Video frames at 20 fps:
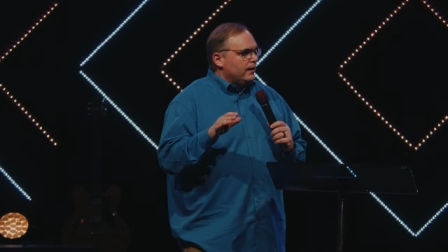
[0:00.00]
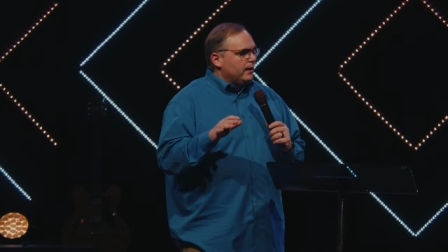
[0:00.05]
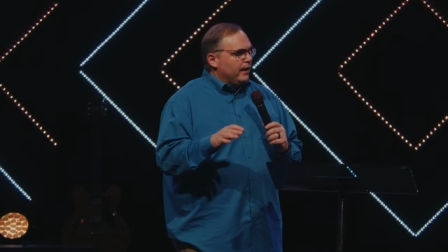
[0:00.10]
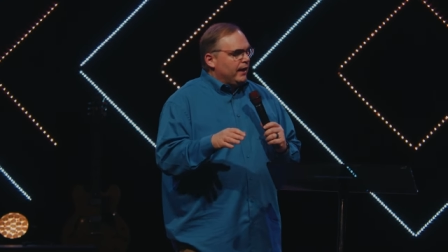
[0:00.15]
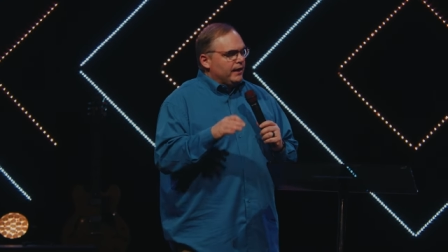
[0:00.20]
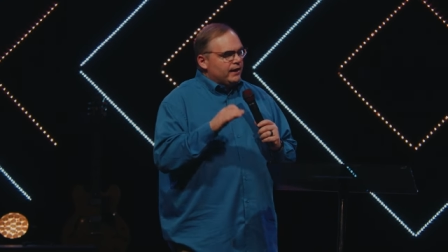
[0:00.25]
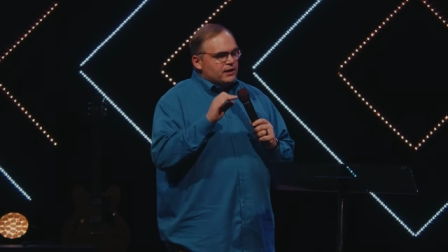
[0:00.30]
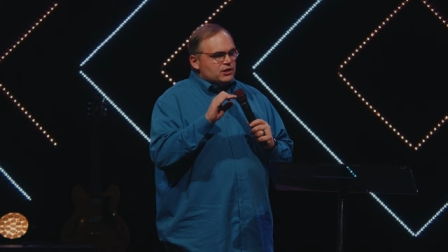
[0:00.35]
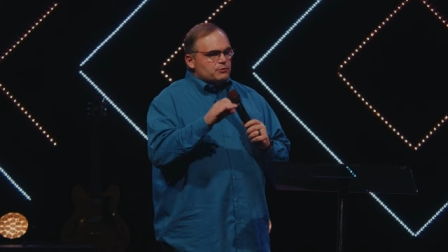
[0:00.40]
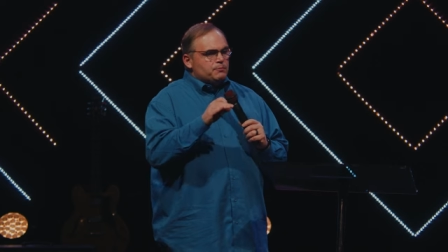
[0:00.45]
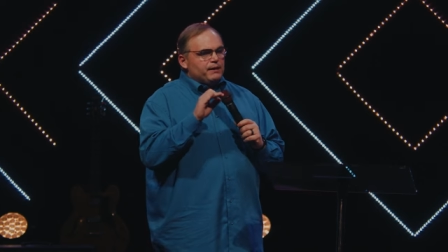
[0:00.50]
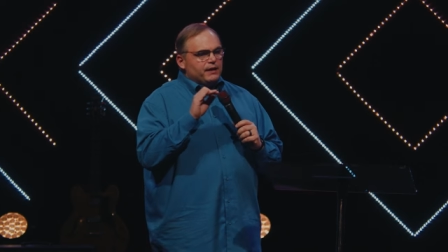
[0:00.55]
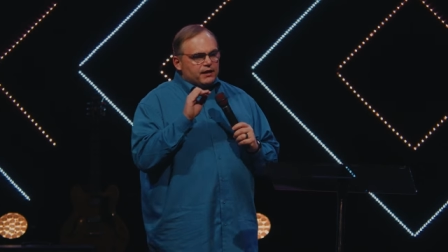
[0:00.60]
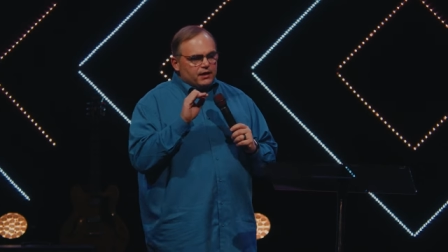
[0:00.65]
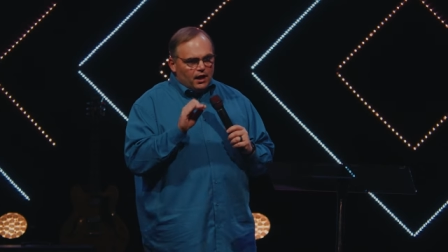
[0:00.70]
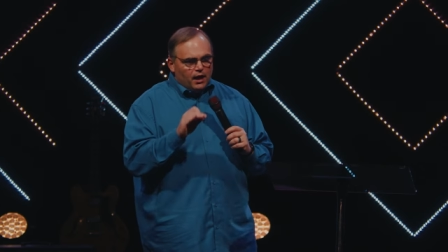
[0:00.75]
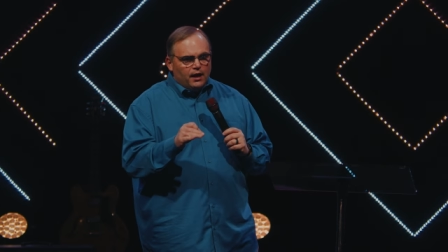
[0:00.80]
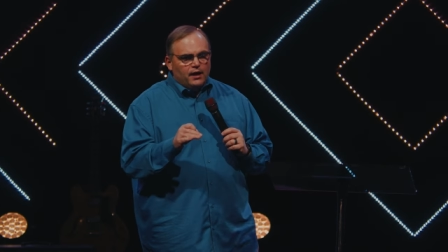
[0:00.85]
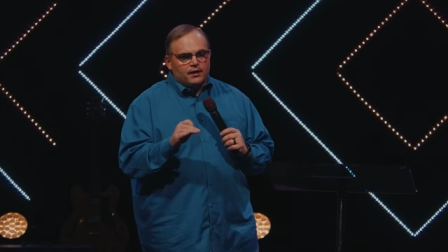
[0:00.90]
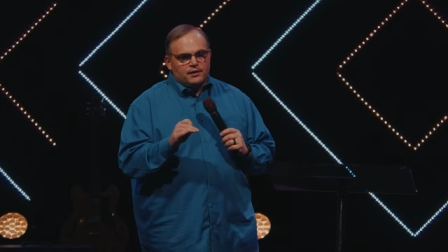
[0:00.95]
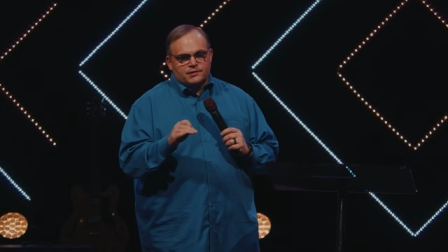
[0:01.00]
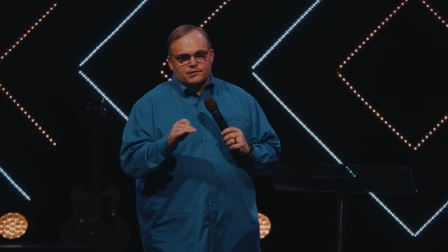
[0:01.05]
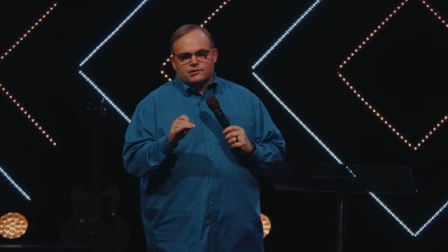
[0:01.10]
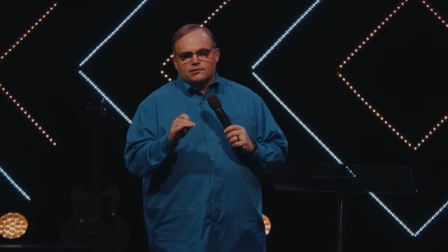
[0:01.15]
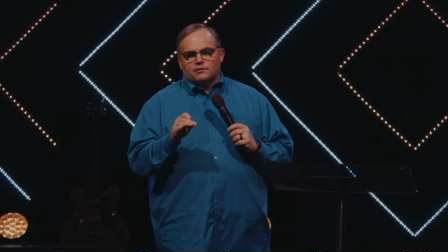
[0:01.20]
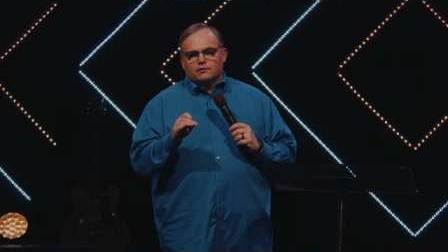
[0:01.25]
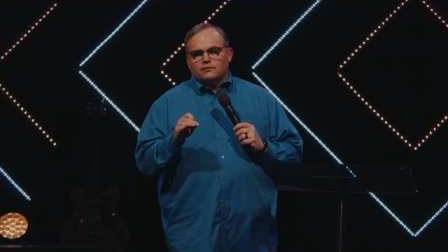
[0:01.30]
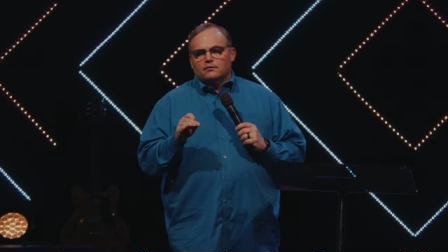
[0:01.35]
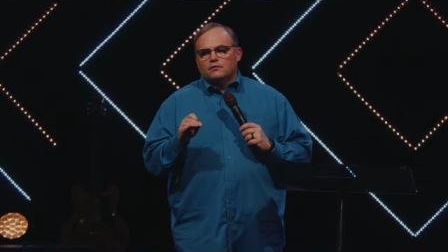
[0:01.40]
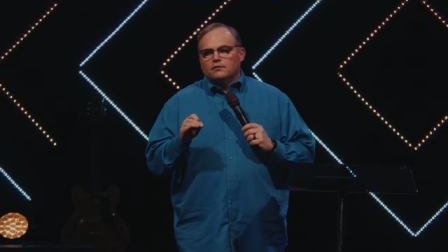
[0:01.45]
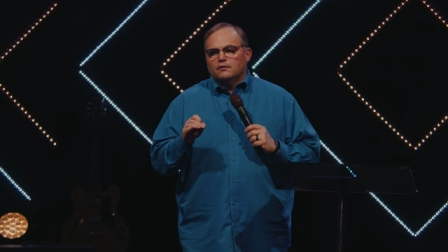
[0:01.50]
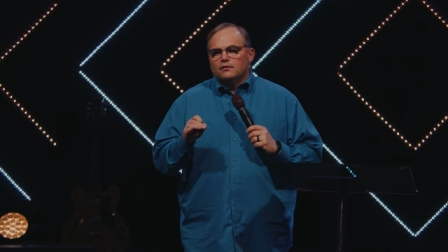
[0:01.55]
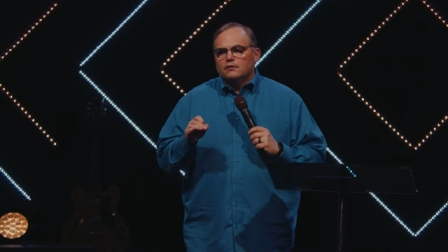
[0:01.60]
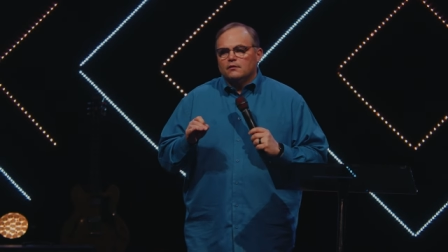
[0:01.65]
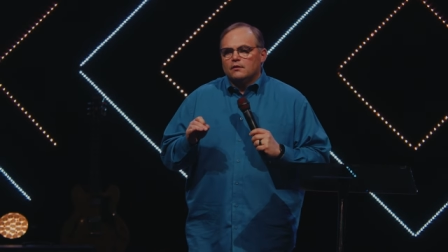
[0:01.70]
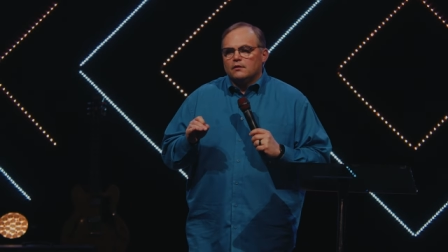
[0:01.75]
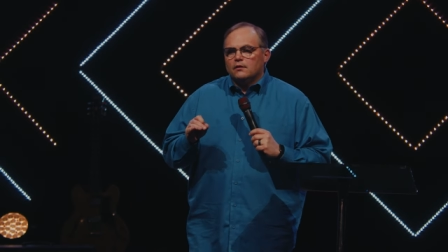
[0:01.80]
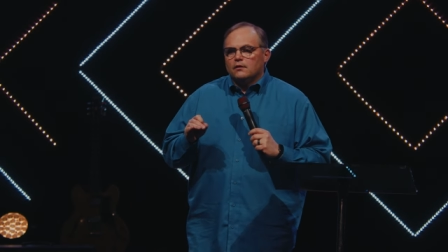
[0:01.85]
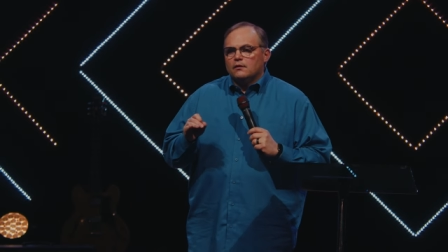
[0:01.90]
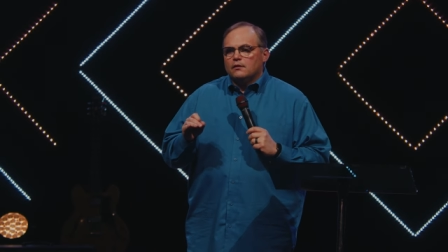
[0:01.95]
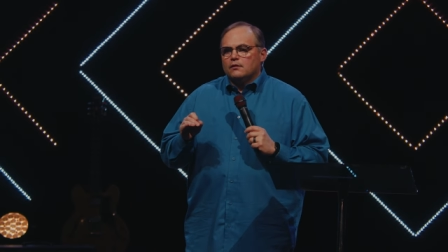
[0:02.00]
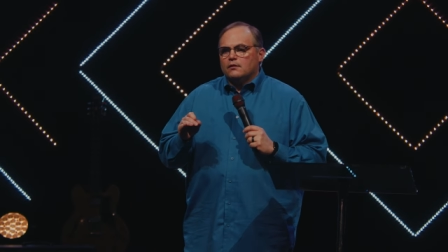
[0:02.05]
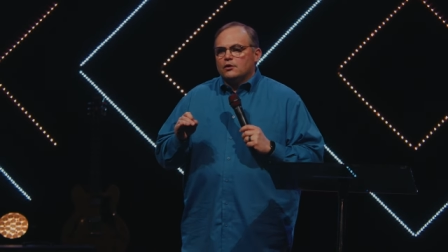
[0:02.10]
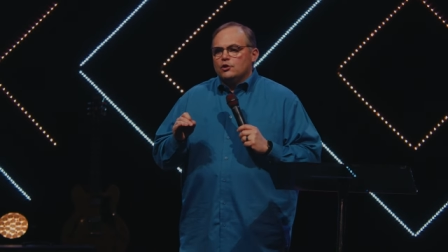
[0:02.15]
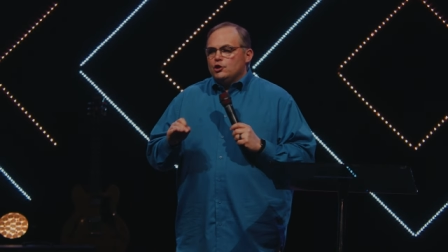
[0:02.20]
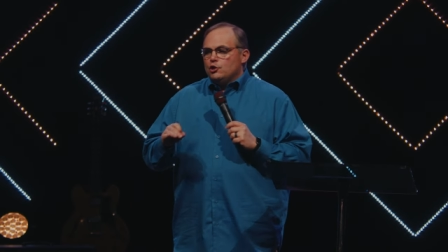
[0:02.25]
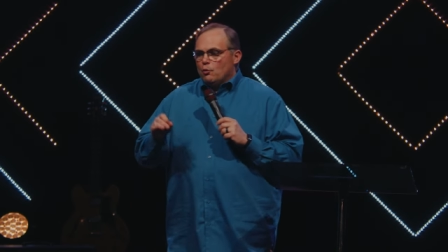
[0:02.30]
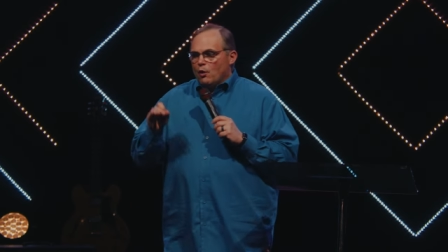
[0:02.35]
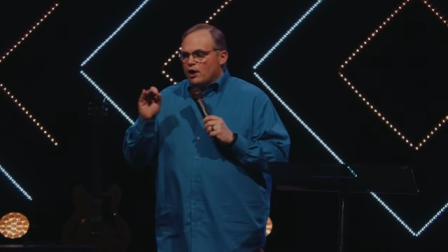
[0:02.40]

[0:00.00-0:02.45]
it is because you